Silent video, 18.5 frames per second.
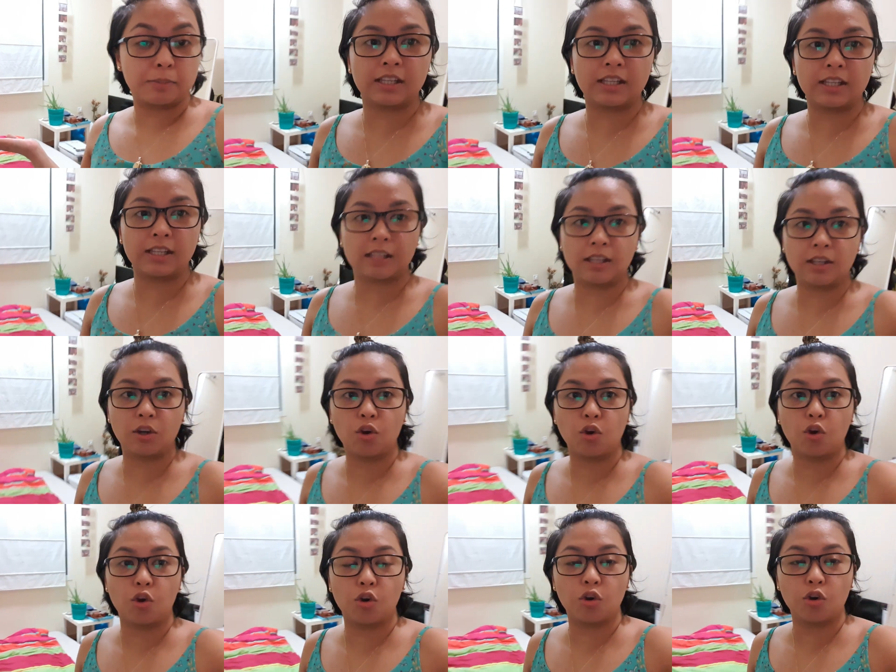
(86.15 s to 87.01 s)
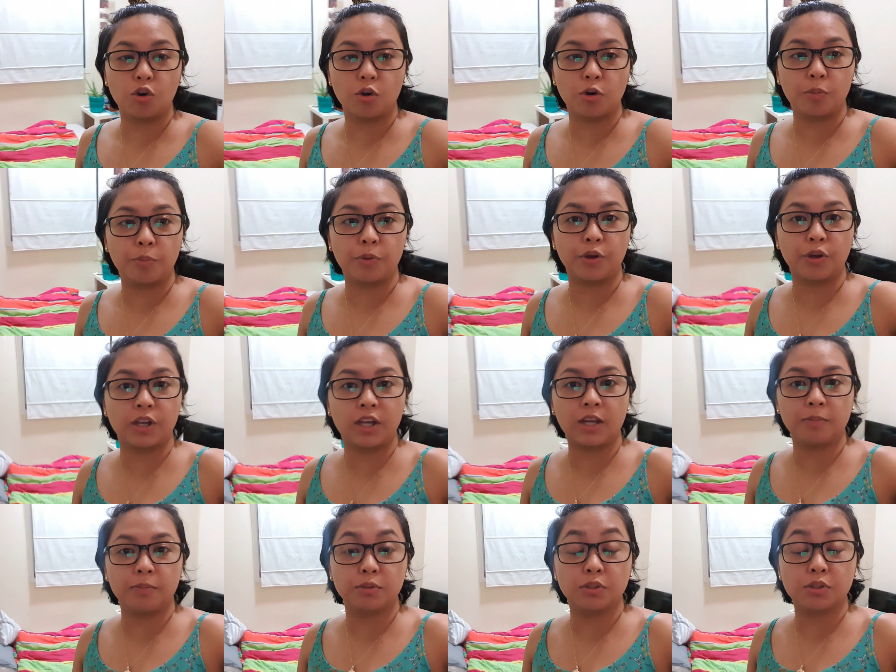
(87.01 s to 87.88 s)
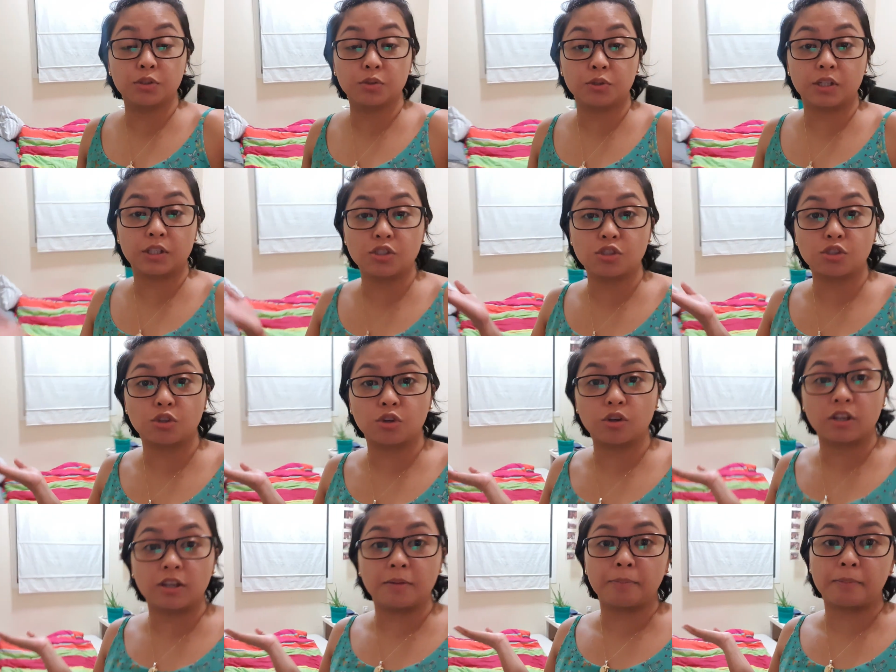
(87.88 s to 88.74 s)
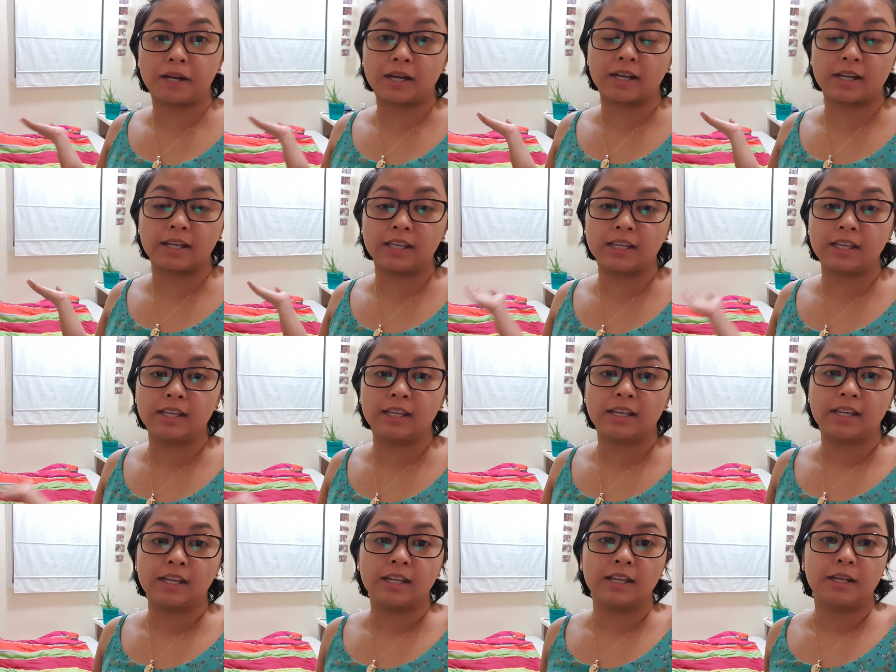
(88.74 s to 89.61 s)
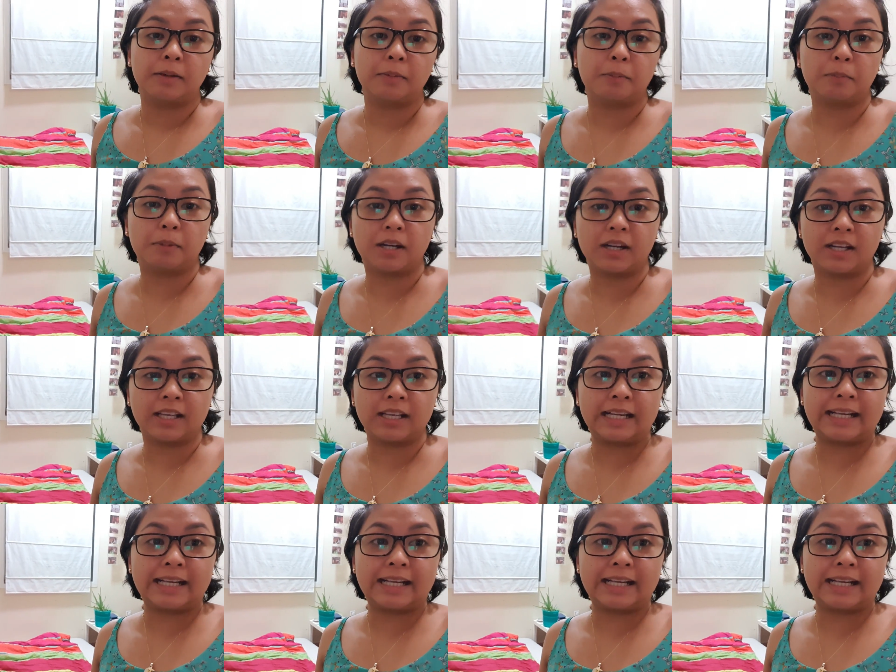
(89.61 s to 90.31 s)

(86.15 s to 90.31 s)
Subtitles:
And I hope you're able to enjoy my